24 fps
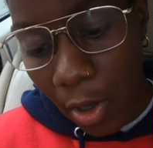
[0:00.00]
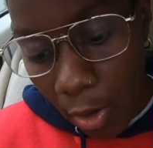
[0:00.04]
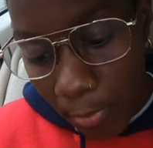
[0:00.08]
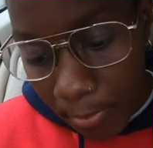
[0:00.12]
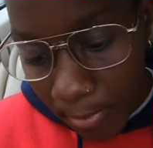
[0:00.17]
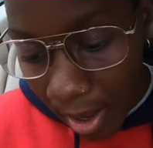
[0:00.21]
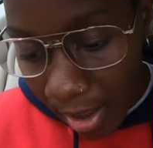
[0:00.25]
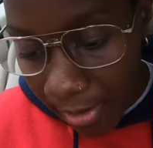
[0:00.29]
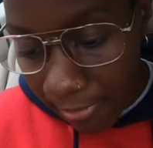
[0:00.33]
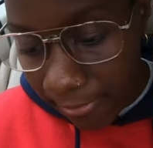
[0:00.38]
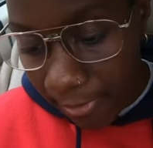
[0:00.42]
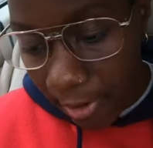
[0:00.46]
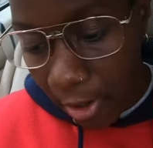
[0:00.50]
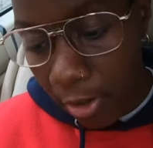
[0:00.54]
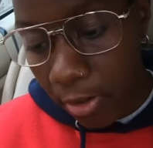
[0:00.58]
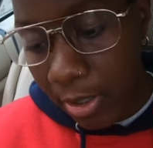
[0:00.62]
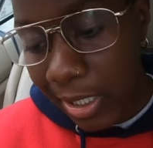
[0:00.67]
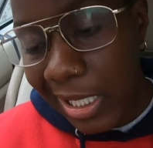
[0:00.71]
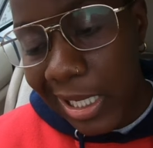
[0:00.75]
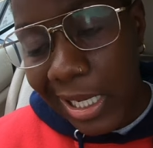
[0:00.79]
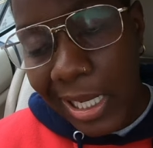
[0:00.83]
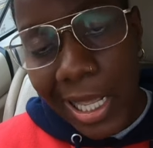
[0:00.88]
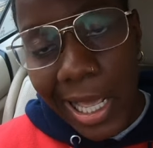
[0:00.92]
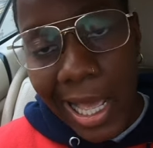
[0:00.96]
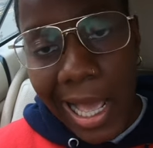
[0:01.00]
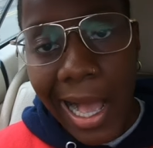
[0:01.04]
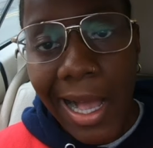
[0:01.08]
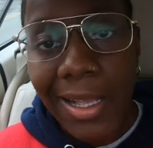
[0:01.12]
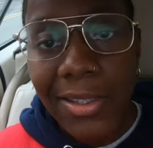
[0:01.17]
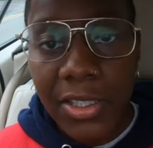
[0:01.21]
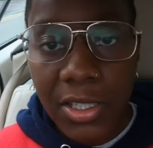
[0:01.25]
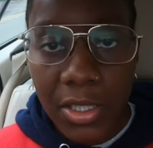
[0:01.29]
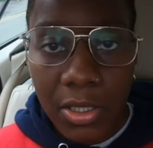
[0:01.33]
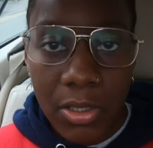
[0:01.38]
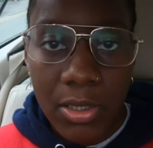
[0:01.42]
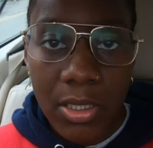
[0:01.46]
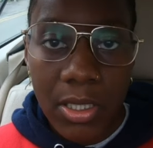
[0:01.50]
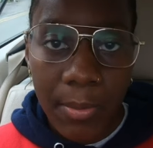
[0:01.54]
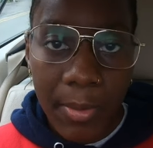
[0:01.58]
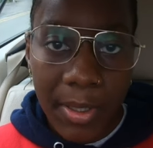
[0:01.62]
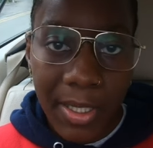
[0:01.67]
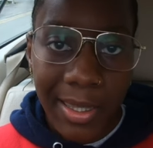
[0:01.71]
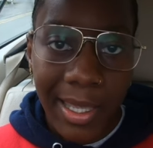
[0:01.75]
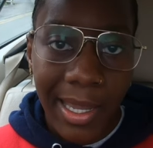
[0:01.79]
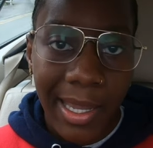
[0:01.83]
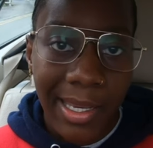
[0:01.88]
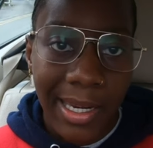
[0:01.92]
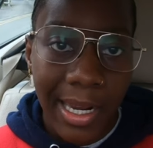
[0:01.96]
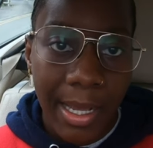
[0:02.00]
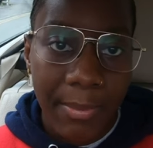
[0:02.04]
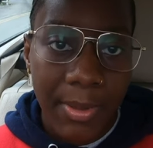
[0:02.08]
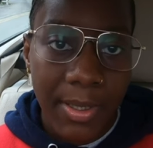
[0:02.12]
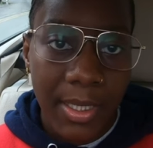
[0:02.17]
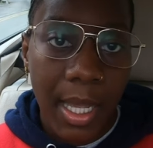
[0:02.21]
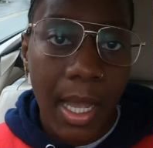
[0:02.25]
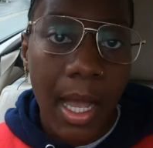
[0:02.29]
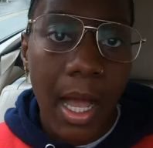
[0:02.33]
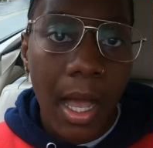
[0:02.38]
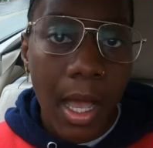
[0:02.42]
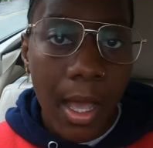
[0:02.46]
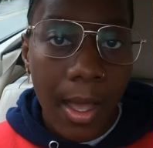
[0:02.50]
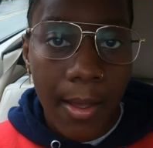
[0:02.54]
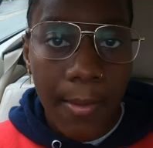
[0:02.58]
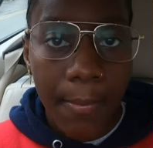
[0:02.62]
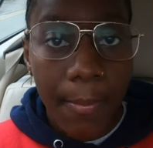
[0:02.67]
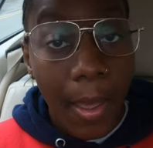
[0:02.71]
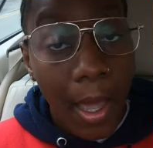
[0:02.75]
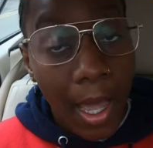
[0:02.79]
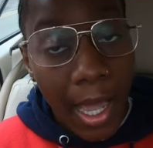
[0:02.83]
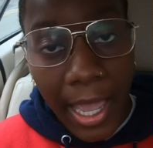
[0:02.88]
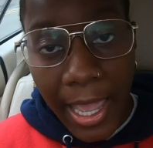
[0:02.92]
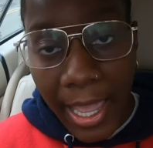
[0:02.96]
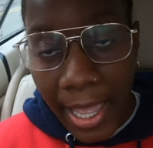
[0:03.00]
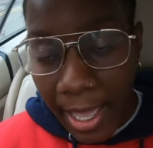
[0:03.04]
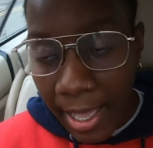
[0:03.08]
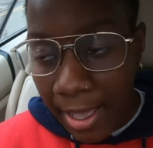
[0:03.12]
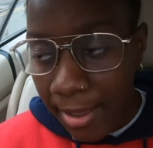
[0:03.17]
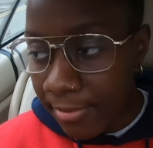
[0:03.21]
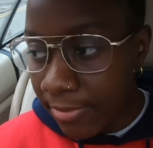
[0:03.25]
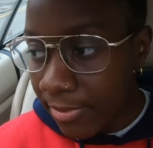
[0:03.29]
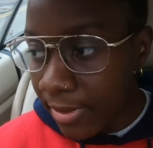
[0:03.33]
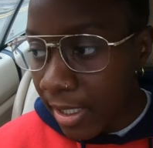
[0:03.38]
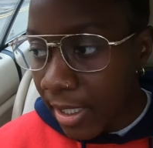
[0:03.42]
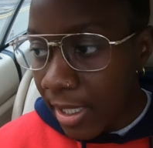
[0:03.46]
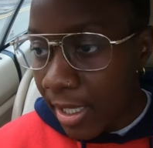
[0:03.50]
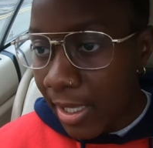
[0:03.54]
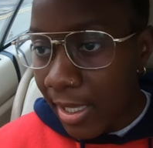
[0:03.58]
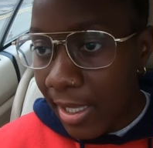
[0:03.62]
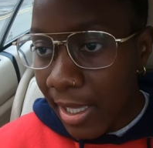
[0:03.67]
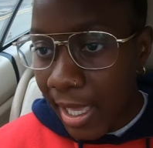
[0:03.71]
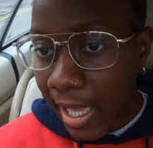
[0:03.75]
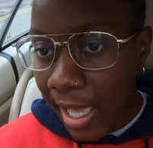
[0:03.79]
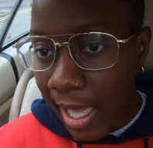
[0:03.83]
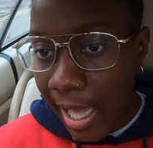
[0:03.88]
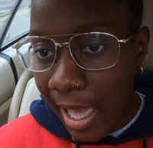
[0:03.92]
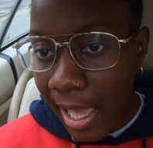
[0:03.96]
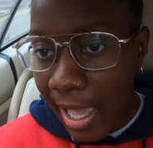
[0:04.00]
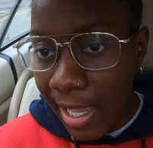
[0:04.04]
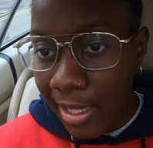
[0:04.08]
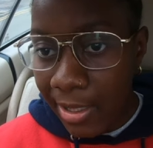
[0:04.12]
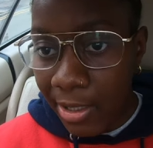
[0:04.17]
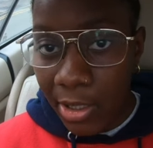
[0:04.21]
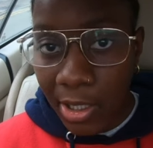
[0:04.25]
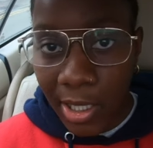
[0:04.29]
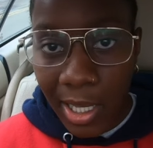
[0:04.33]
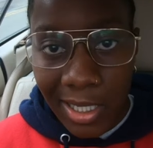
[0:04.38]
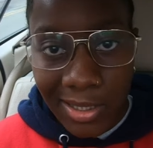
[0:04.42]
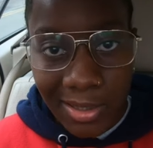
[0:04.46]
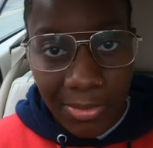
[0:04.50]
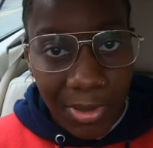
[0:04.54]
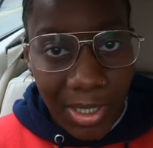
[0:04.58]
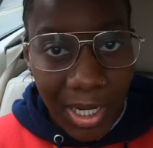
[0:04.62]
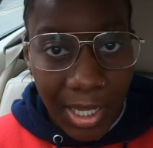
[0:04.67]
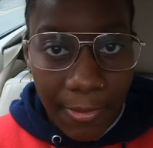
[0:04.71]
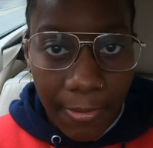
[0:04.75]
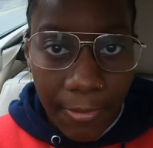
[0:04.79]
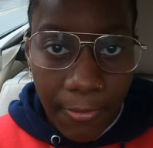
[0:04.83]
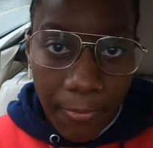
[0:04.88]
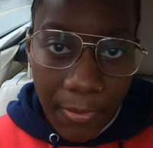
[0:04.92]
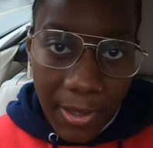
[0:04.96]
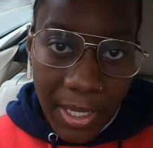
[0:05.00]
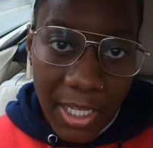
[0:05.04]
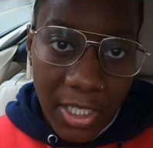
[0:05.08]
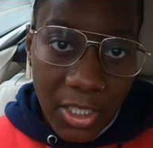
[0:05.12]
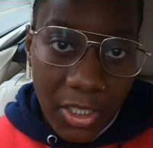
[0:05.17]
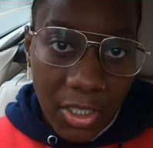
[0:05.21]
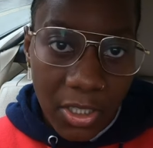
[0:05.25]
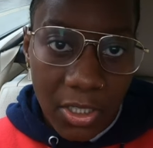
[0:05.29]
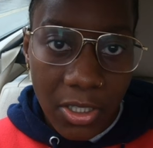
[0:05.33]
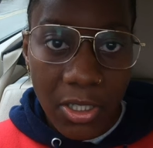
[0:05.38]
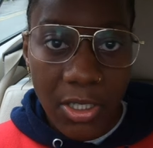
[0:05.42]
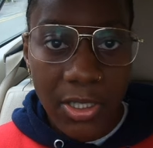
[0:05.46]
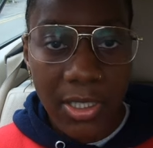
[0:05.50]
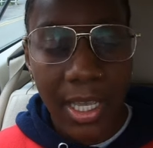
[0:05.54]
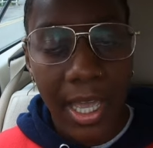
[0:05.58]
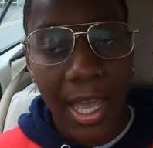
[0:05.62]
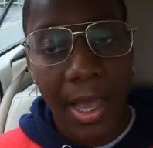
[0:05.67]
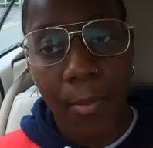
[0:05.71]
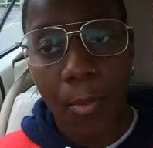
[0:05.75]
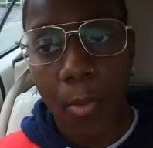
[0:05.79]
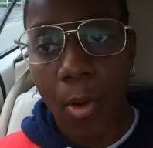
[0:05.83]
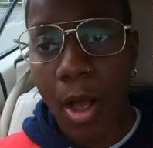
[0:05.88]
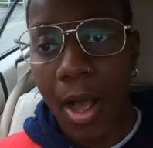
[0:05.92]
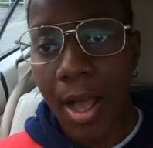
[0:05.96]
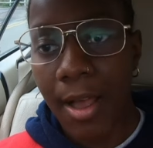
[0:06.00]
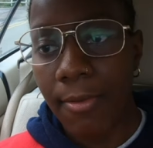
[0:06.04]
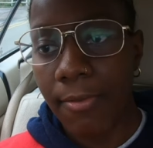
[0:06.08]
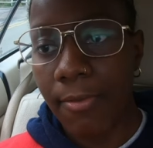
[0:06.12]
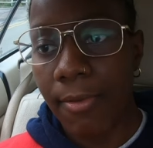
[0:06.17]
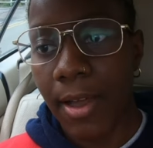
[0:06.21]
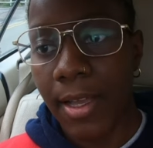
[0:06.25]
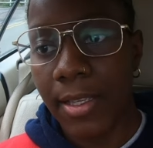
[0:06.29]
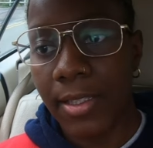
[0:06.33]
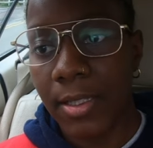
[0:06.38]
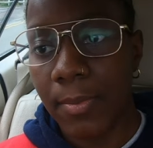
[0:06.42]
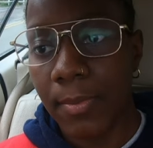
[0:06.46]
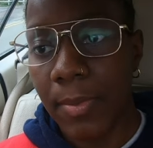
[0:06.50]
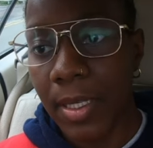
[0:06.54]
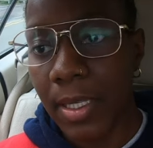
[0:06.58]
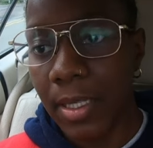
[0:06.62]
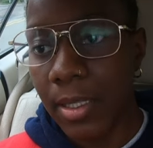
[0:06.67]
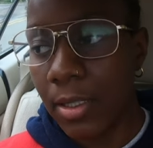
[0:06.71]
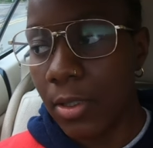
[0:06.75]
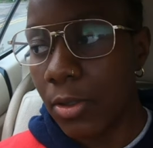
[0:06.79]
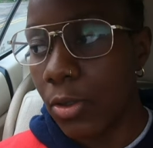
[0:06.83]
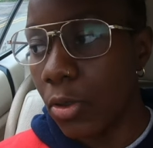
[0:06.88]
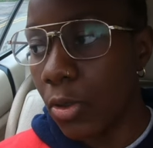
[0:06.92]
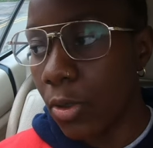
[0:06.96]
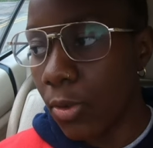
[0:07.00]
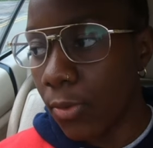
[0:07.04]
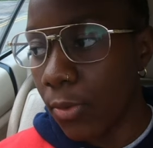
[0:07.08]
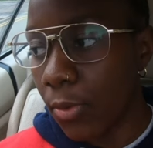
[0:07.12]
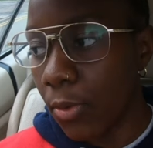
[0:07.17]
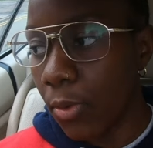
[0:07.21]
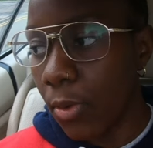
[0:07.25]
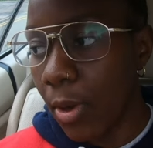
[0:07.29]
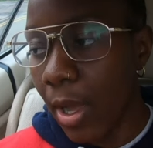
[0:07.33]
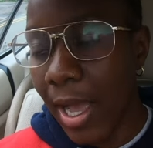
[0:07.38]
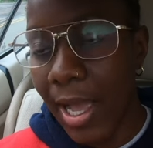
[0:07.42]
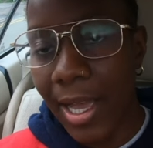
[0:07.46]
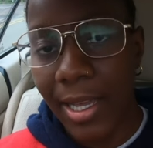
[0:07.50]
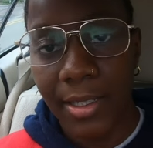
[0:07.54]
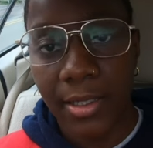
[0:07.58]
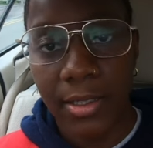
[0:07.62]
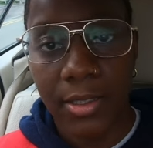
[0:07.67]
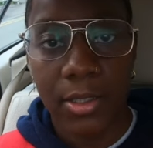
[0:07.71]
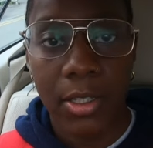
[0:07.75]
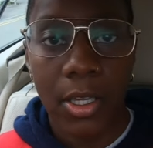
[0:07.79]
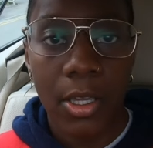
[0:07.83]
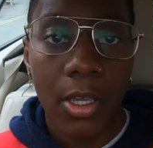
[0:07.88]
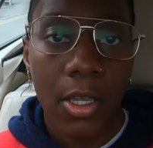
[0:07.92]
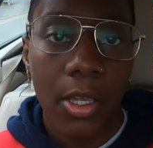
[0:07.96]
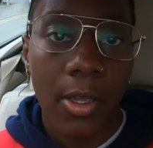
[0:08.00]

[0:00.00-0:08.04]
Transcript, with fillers: on my phone how to use some of the dating apps that um, I have and look at some of their features and what I find to be useful and,